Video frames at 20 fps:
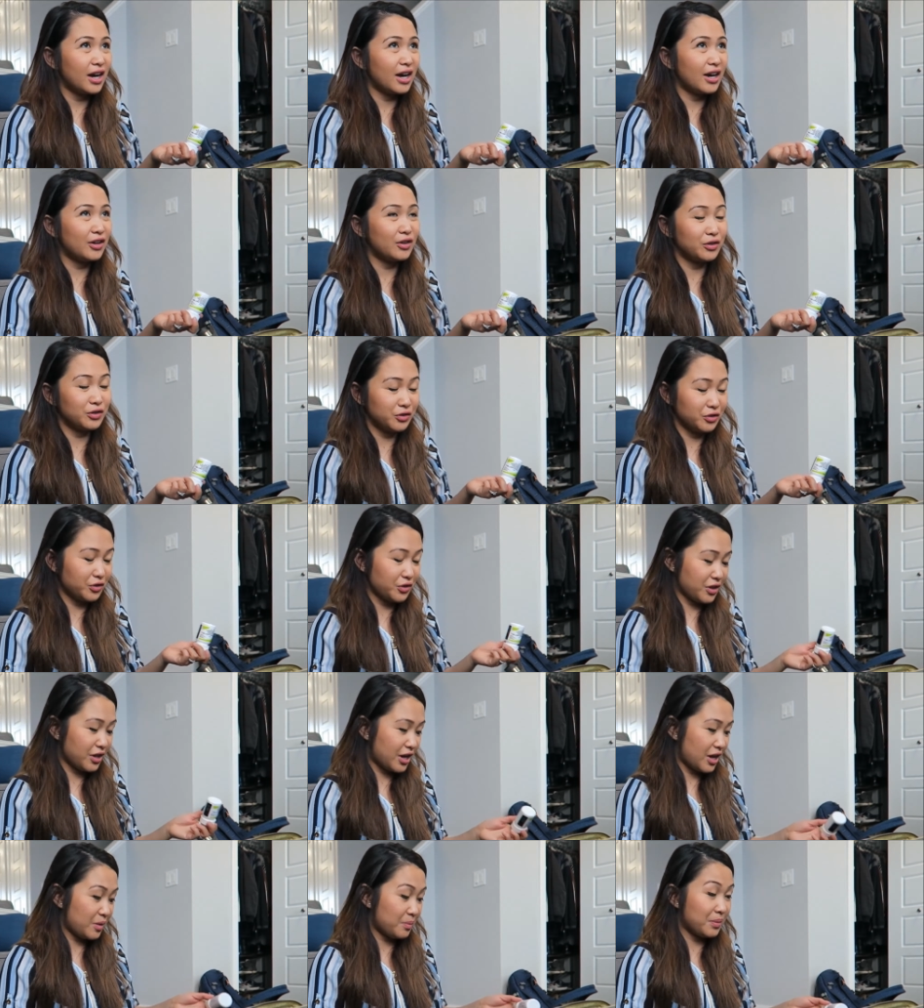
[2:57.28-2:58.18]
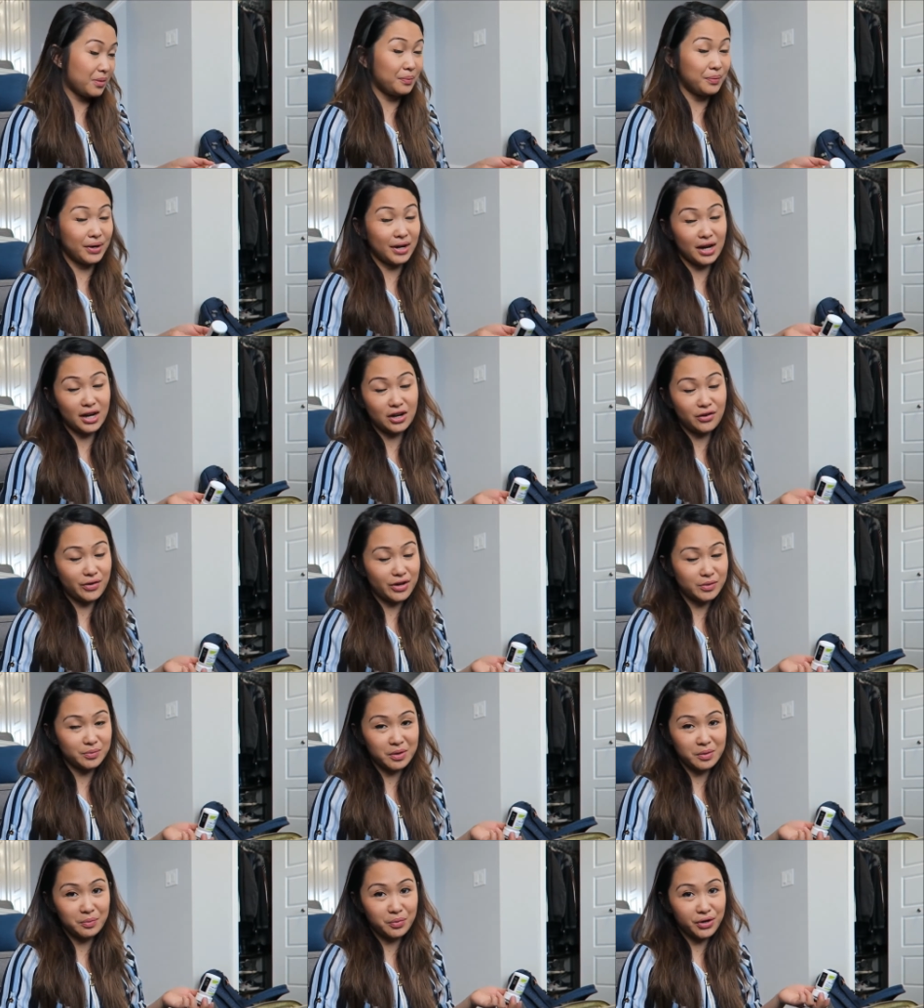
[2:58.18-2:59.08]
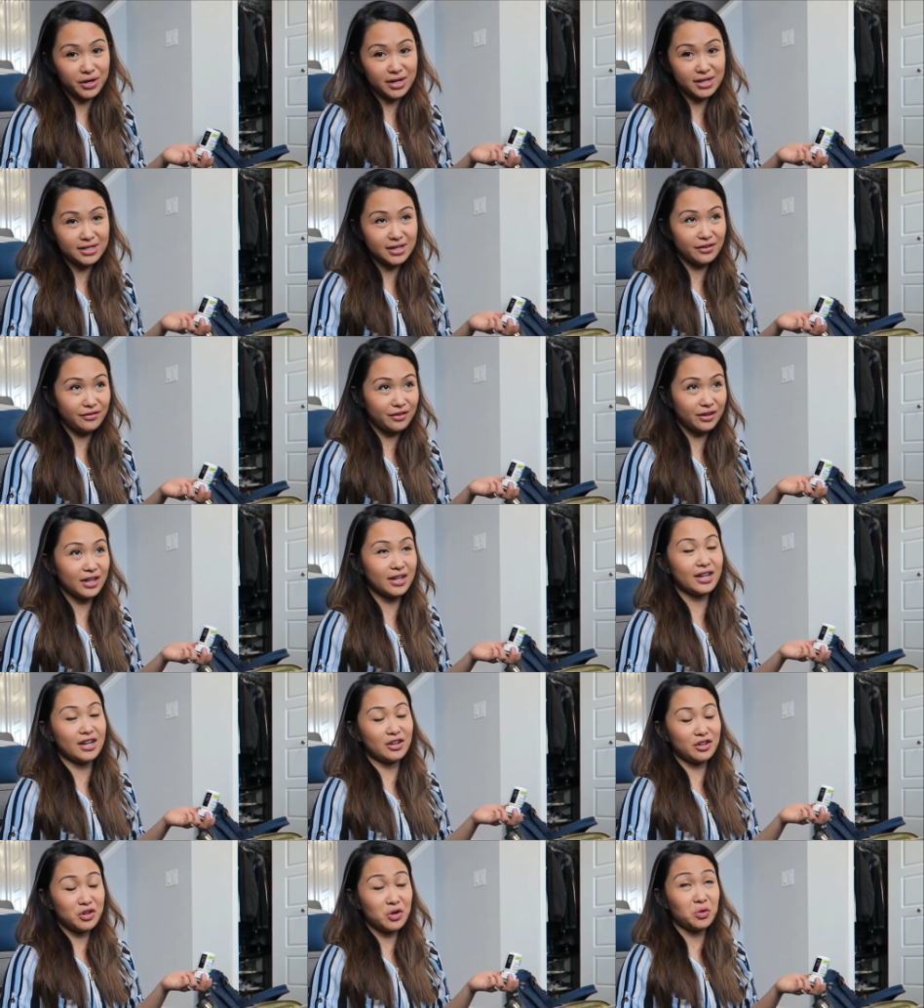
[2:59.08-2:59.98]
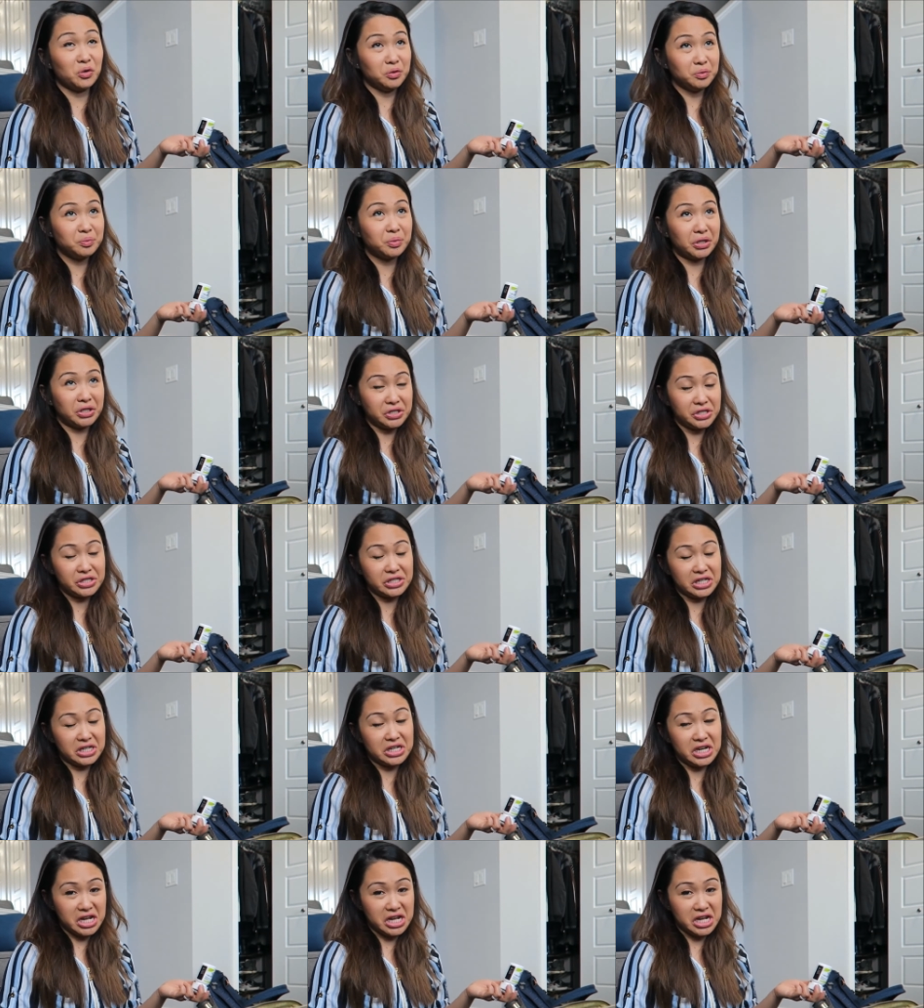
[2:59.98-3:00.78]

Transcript: I don't know the name, but anyways, my point is I feel like I'm an old person.